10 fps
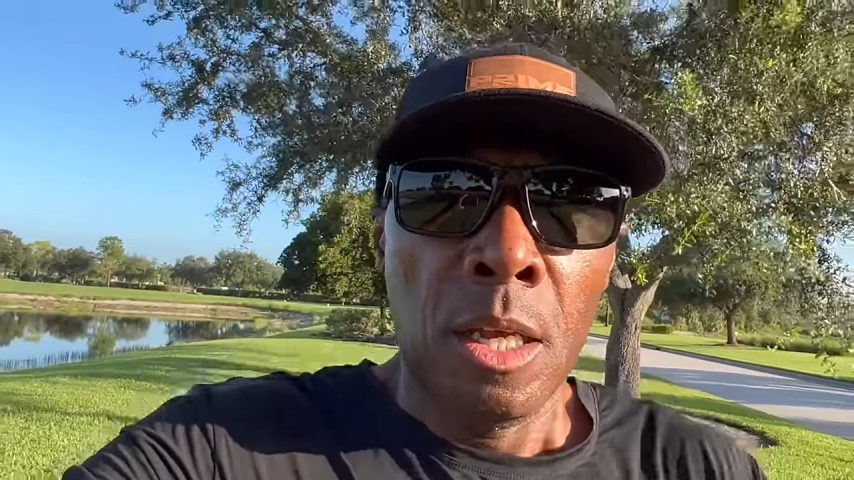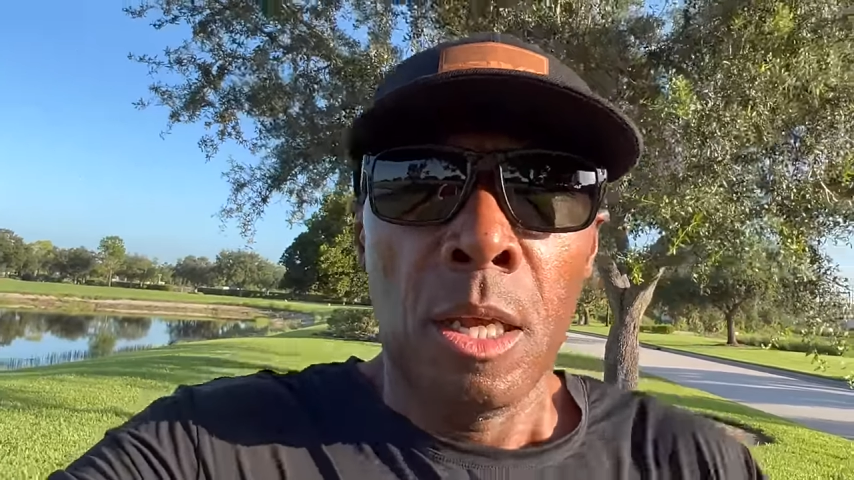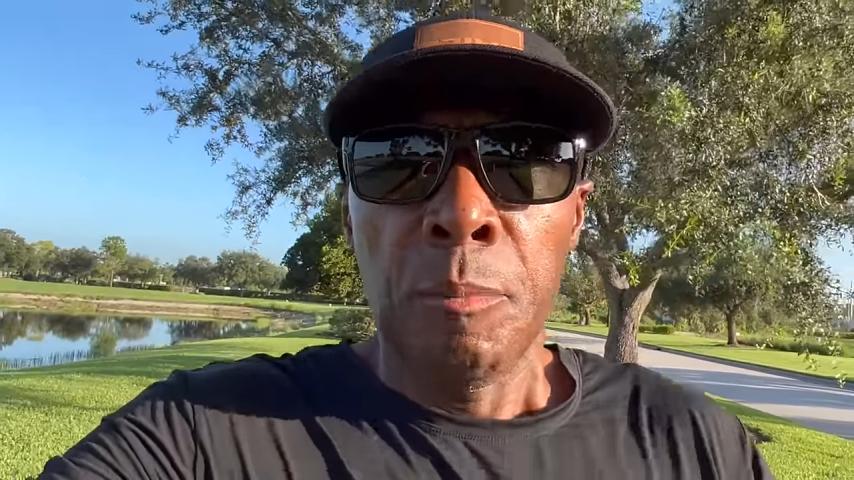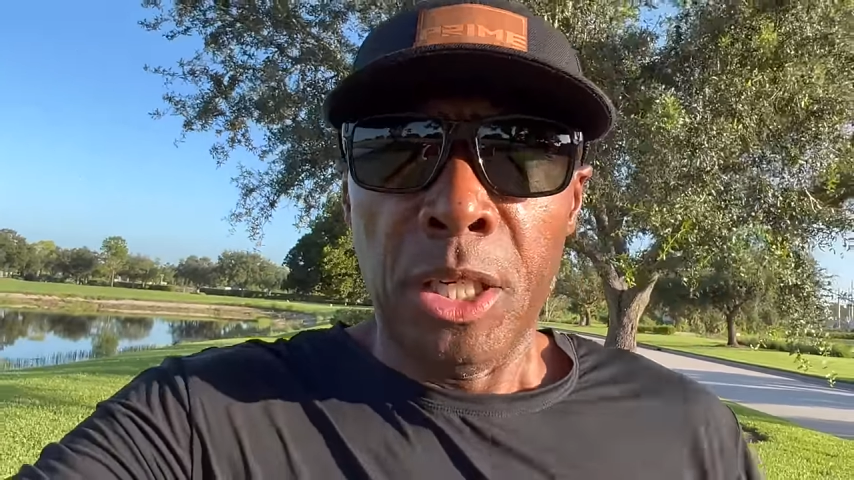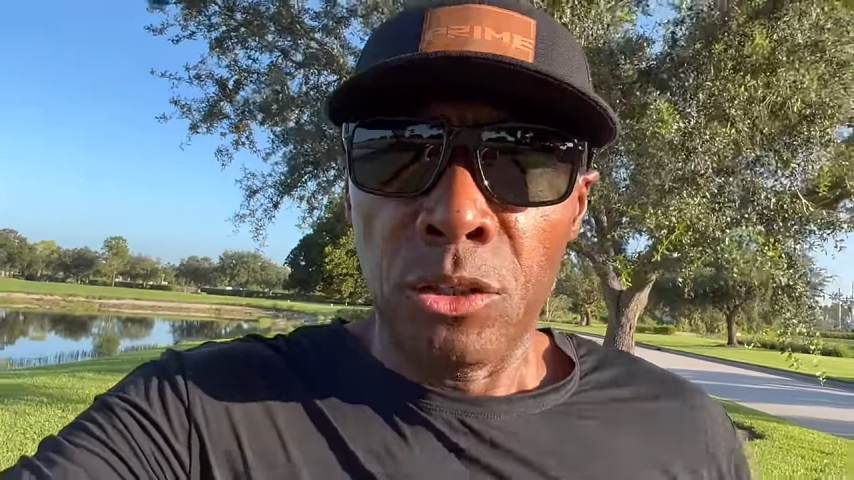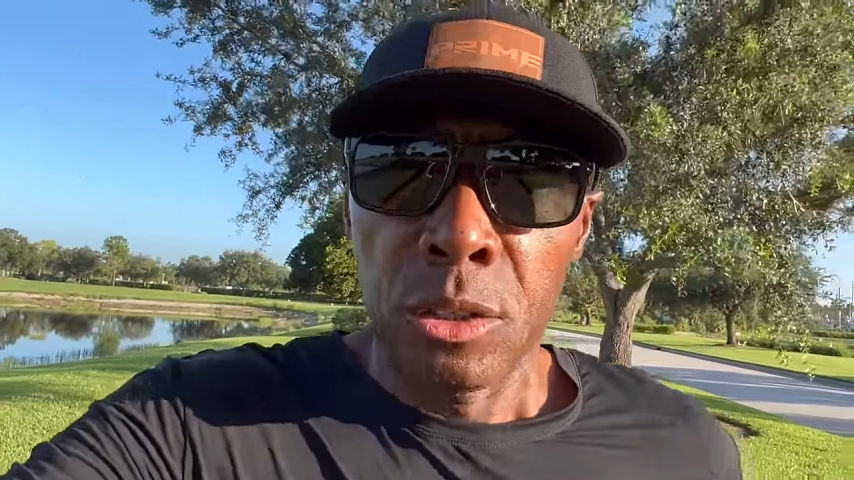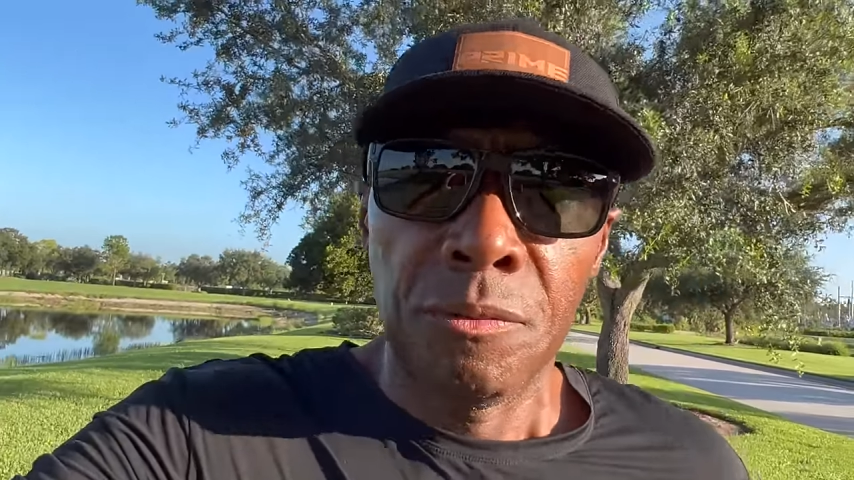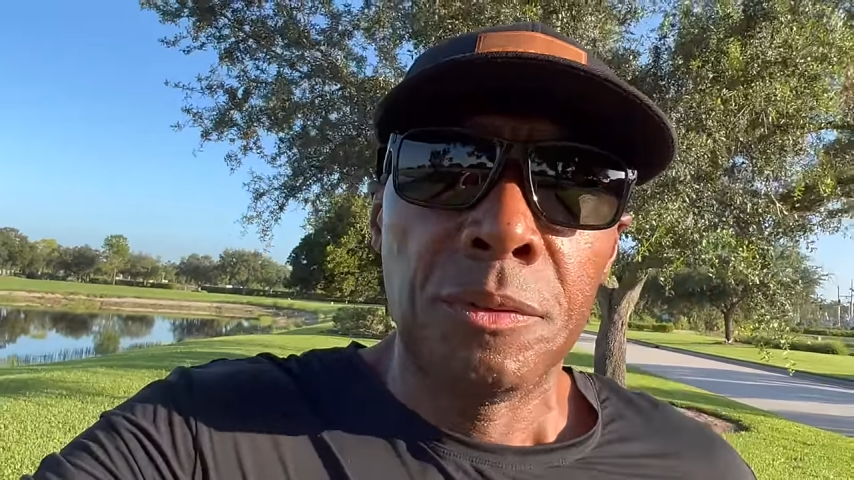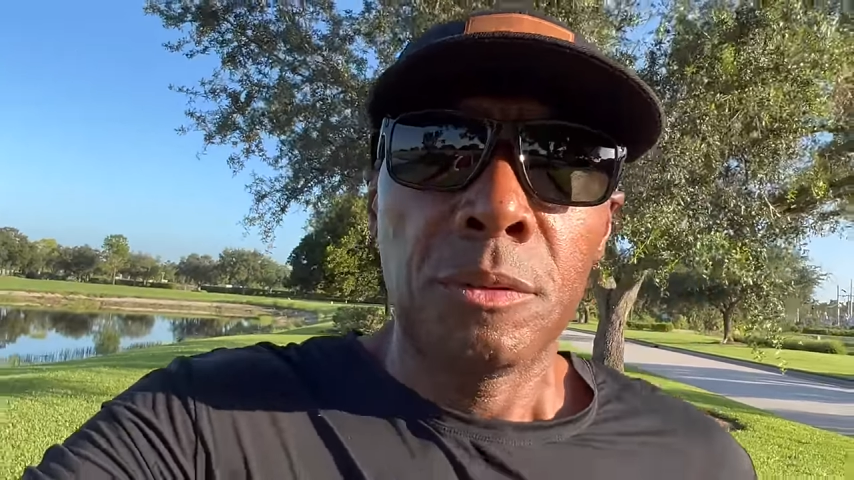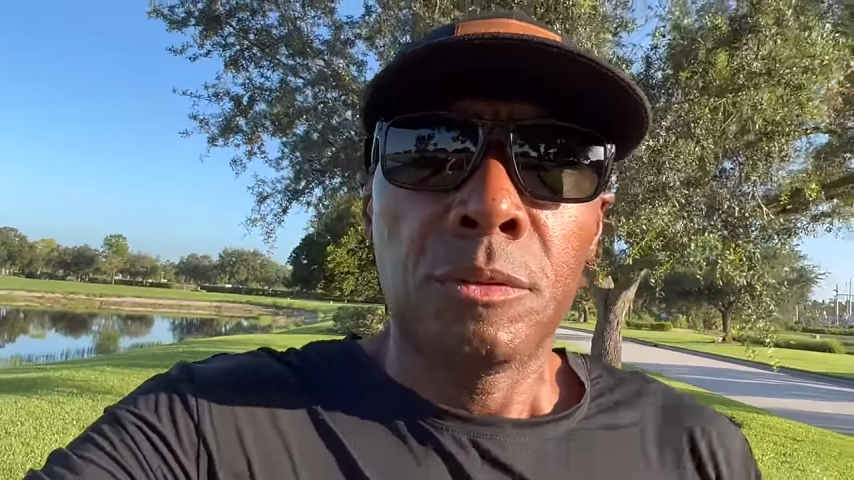because of
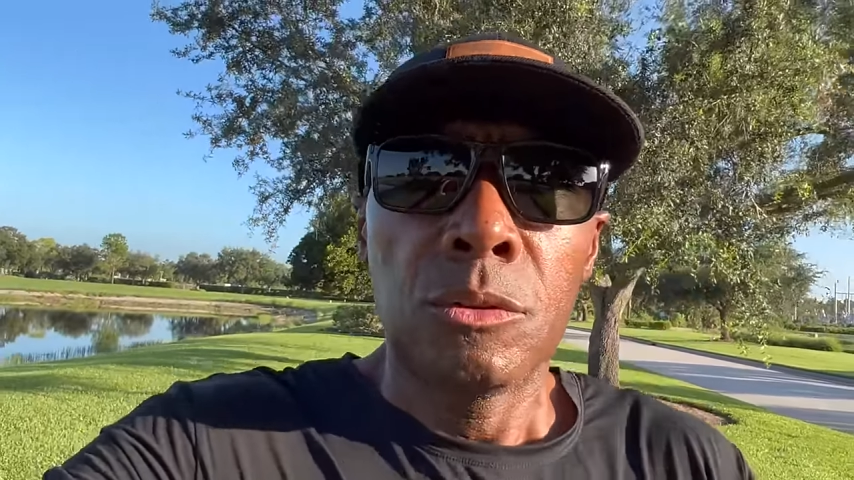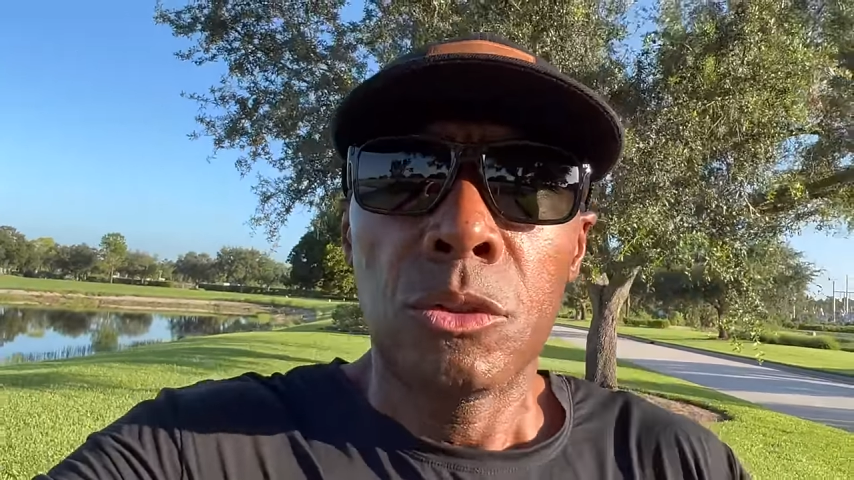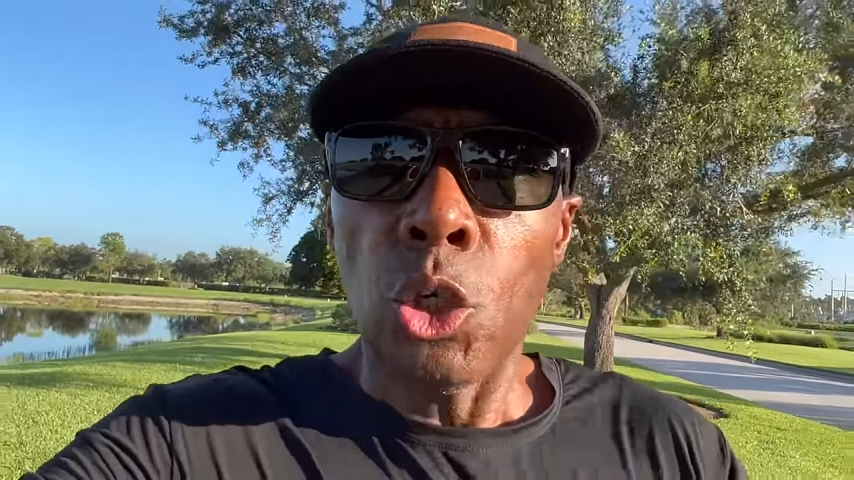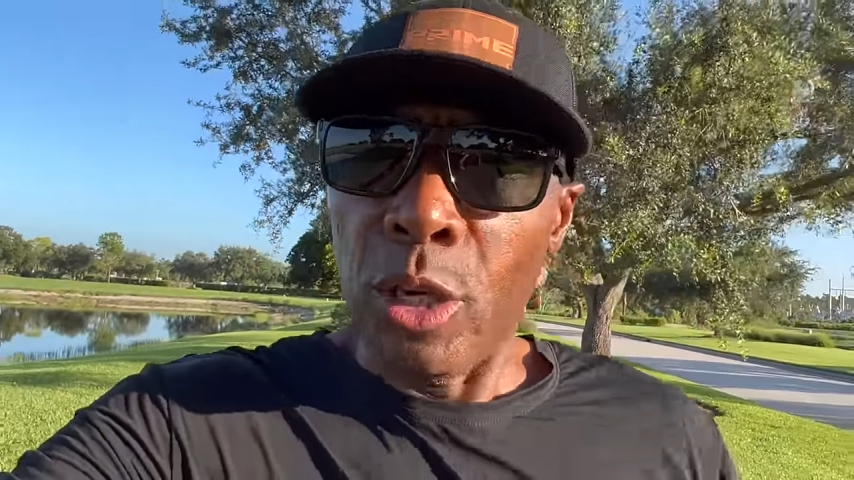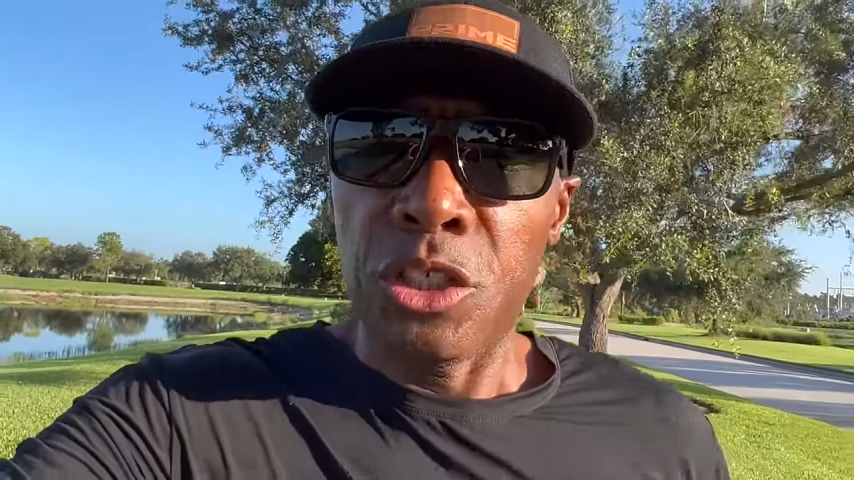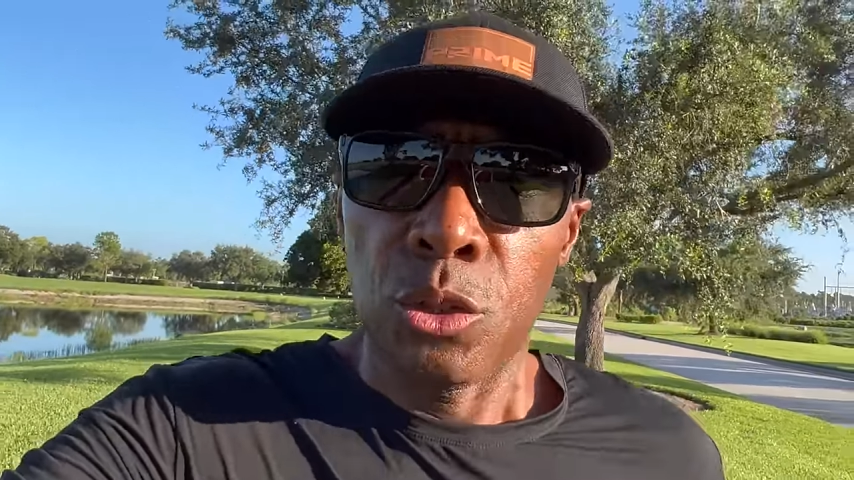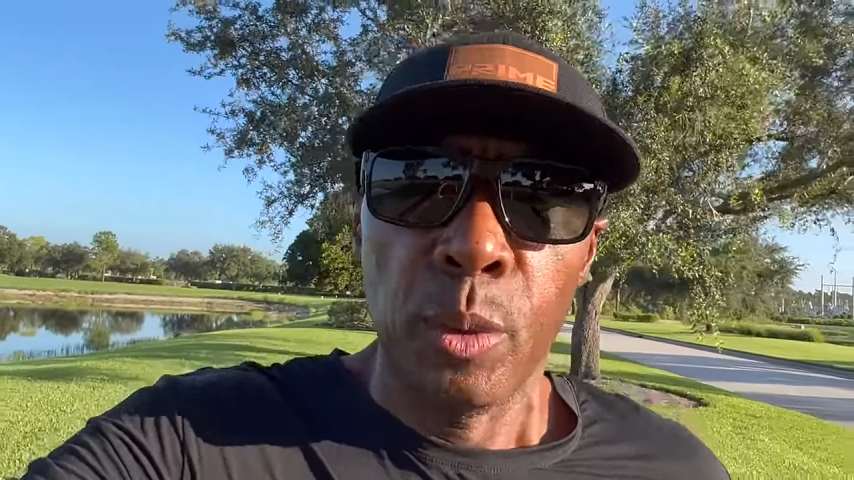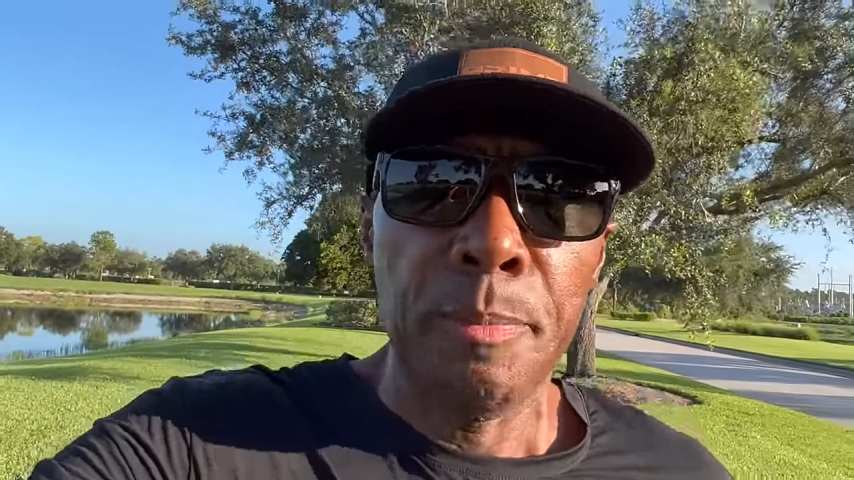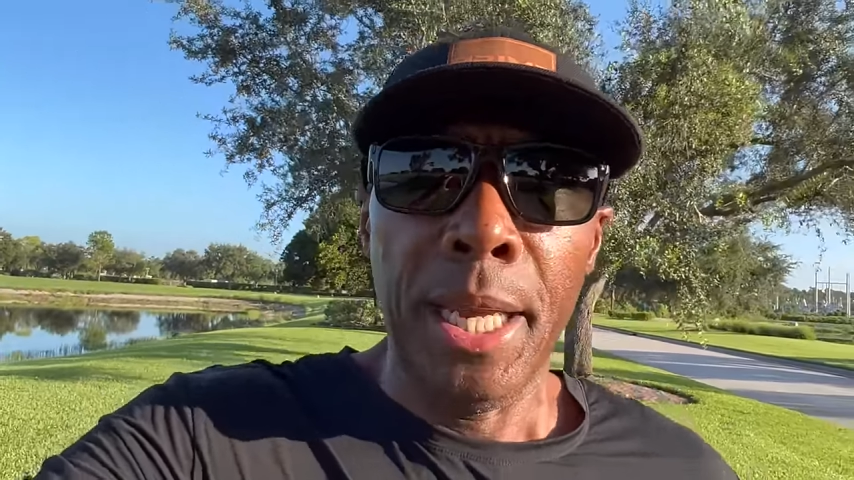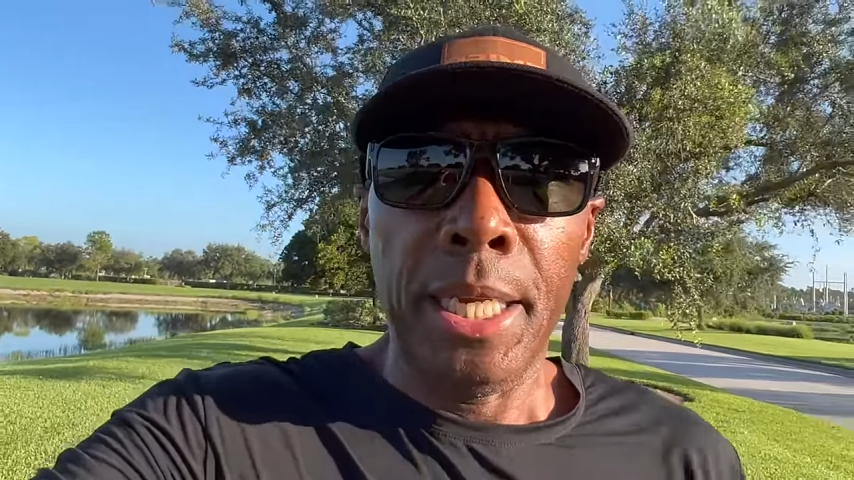choices we
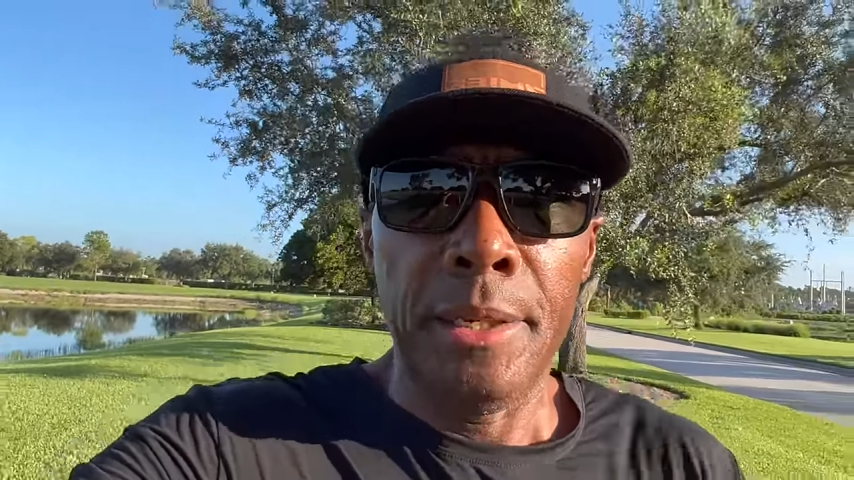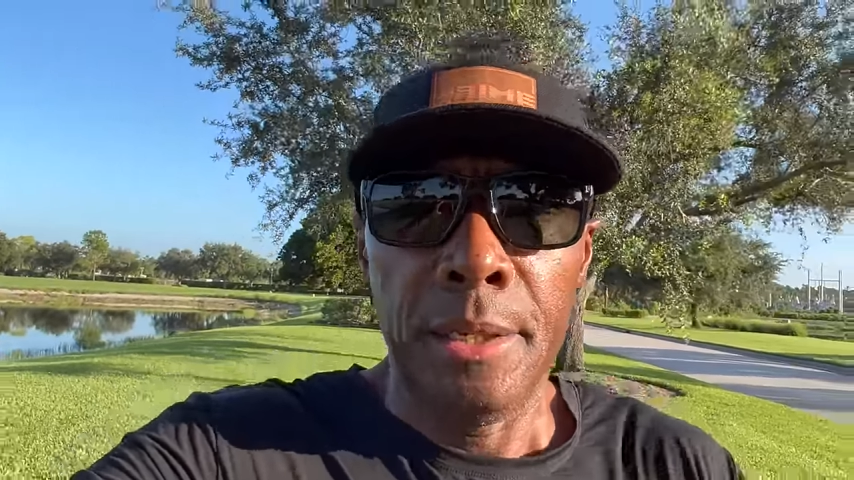made.